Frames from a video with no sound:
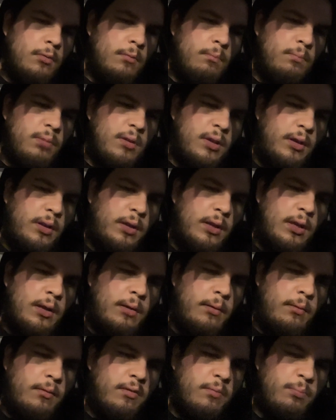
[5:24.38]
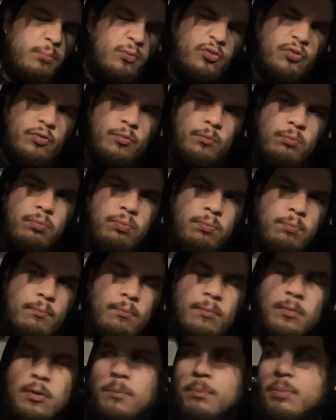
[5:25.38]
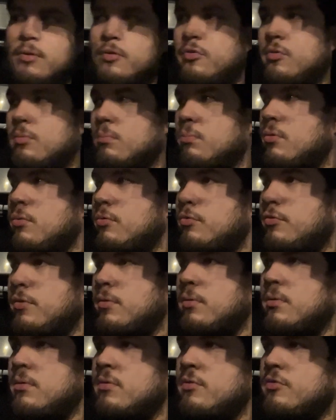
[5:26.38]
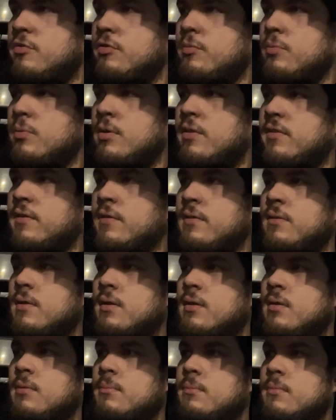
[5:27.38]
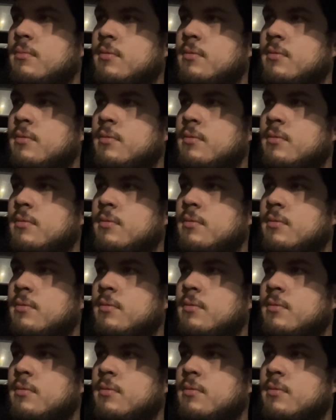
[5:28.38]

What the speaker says: playing games, a bunch of bullshit, you know, just wasting time.